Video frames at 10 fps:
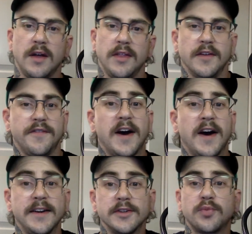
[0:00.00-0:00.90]
The
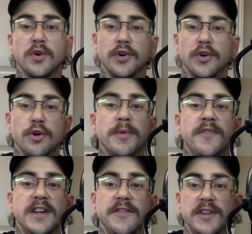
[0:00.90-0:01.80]
Finders were a group
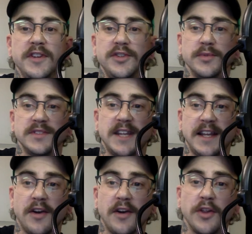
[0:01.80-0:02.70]
of individuals
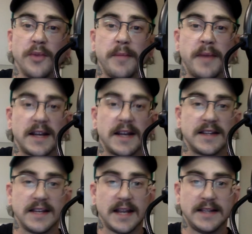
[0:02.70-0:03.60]
dating all the way back
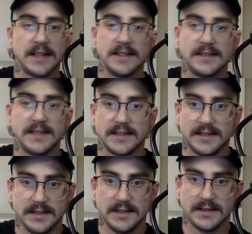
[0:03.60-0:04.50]
to the
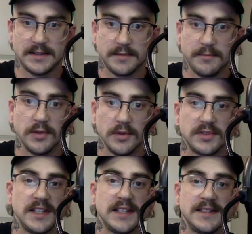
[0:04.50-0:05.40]
1960s,
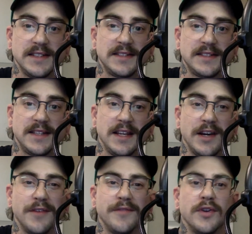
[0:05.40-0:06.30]
mostly consisting
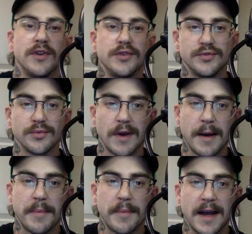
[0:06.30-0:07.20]
of
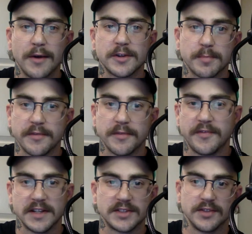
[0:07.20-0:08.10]
dropout
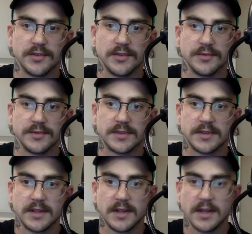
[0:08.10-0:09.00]
professionals.
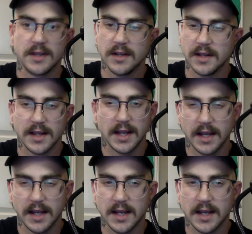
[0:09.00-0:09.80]
Like,